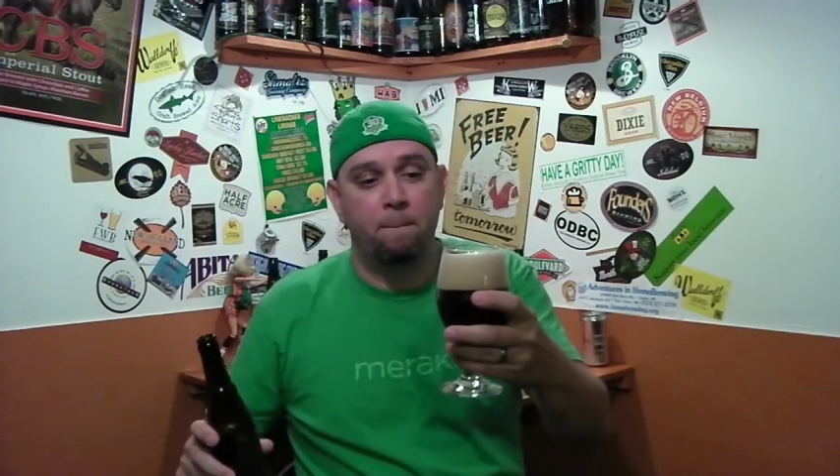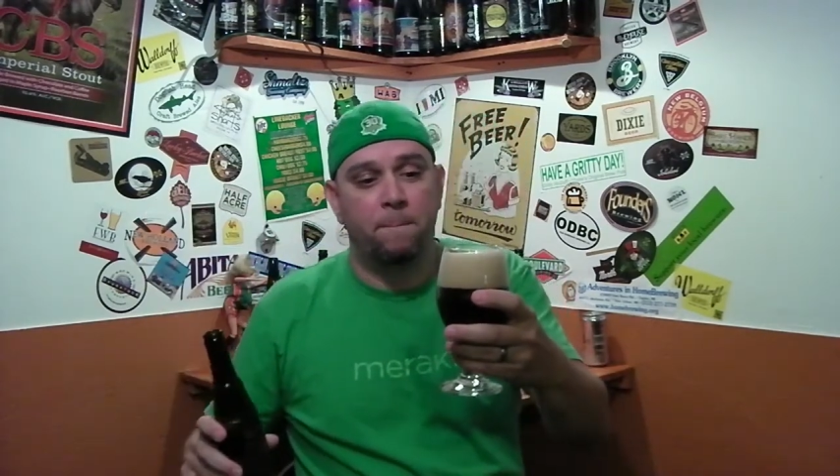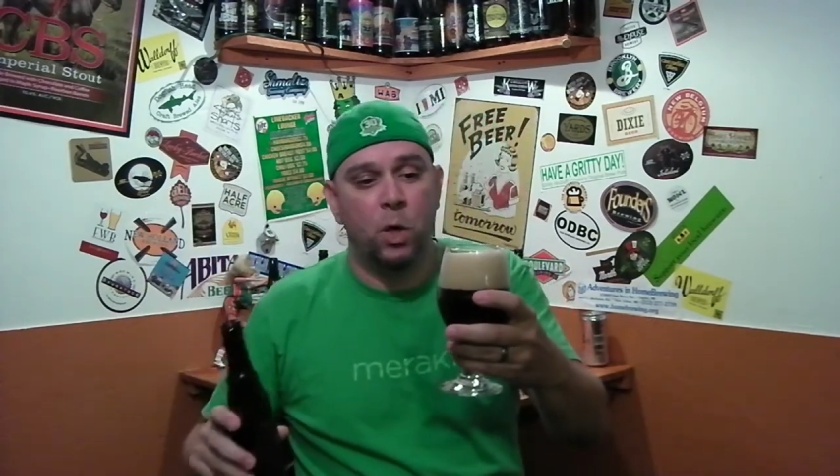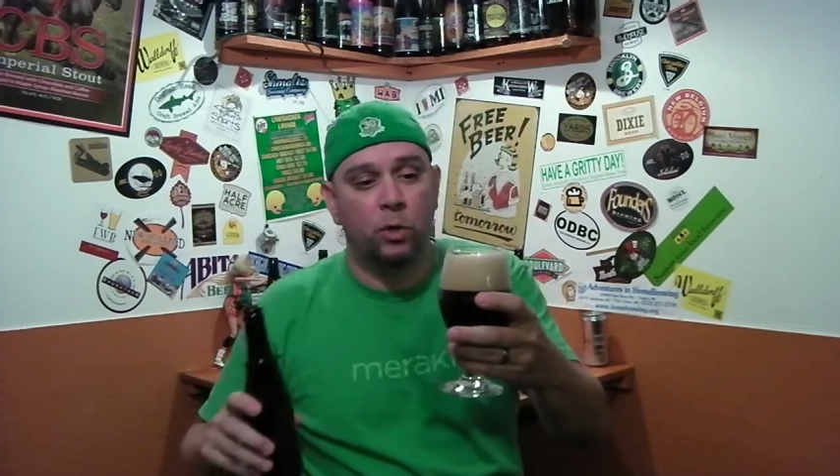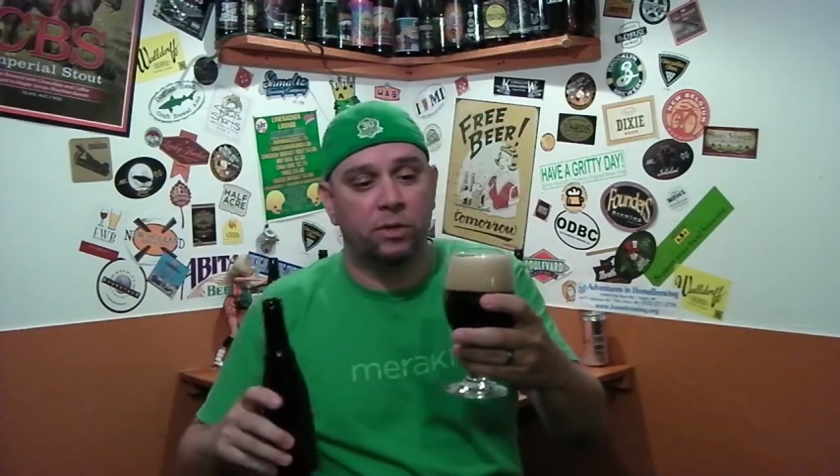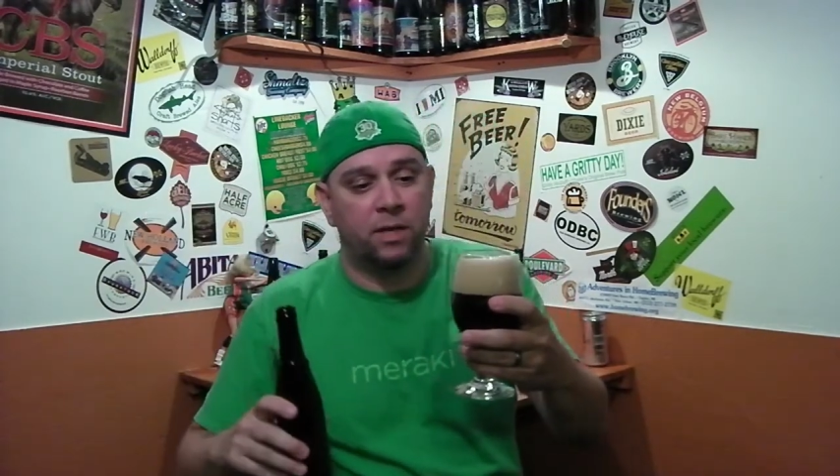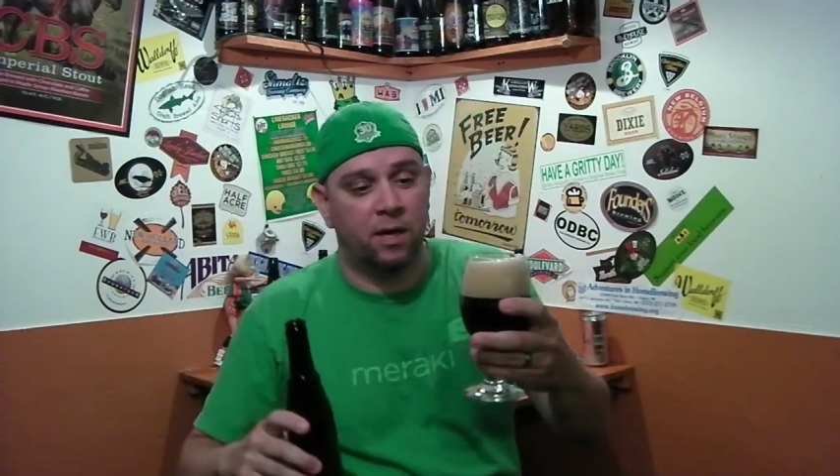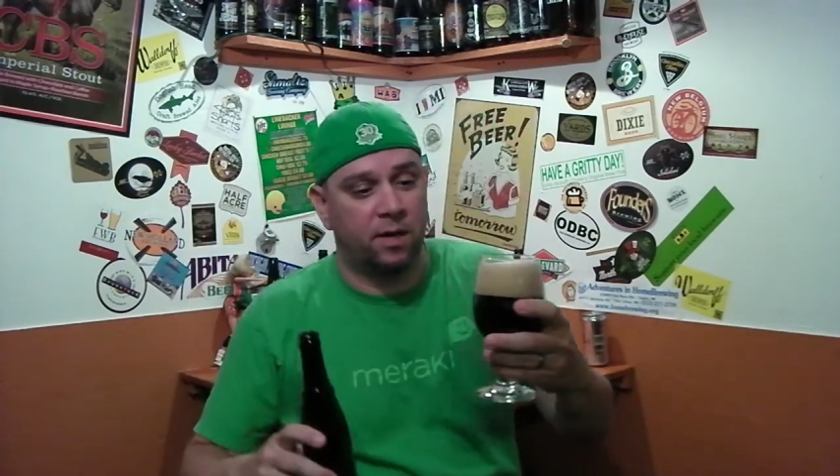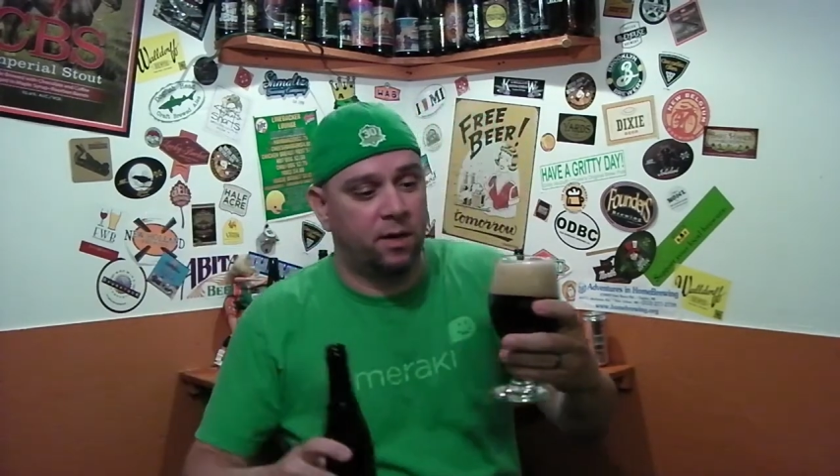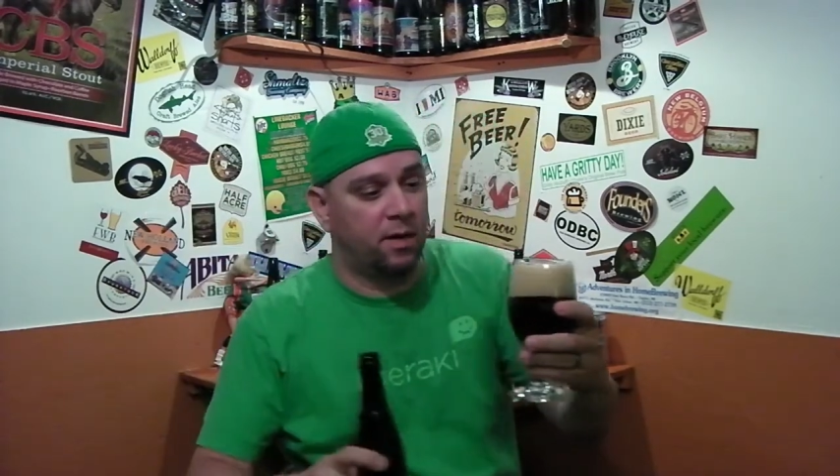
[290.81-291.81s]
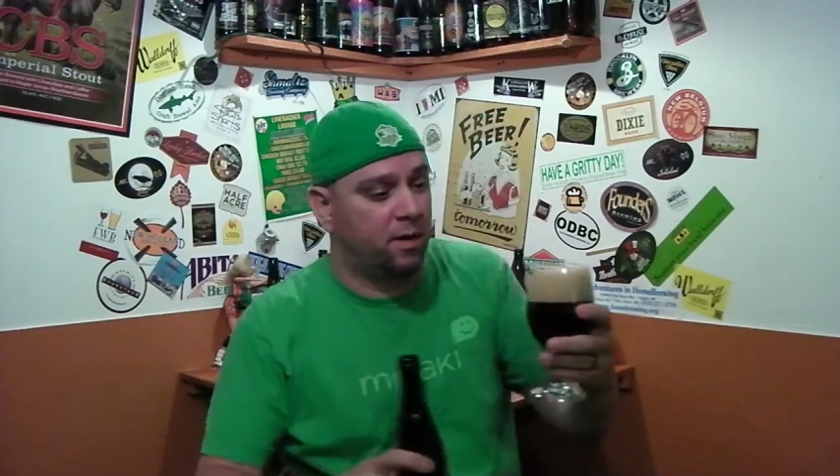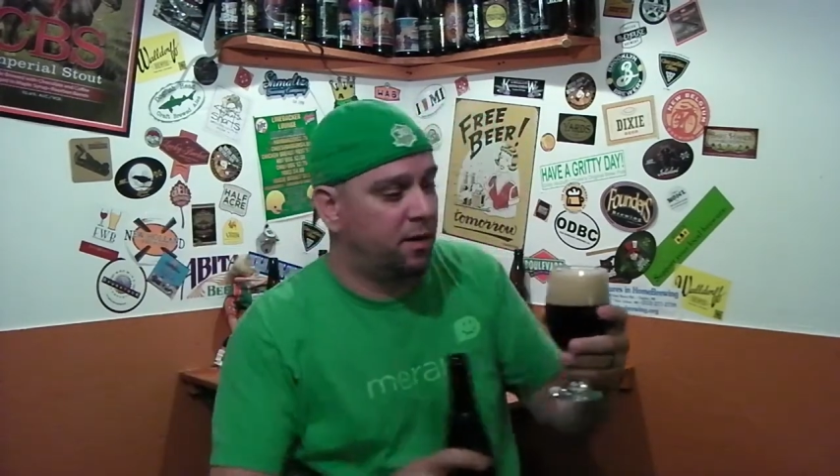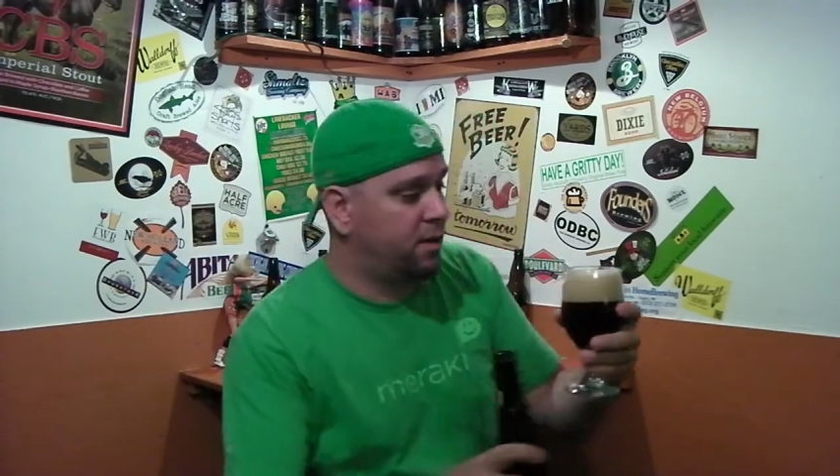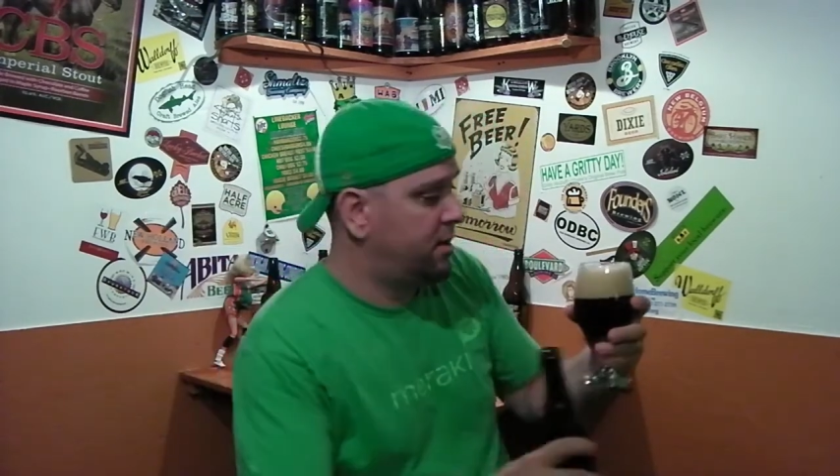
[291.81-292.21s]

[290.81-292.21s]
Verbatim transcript: bolt cutter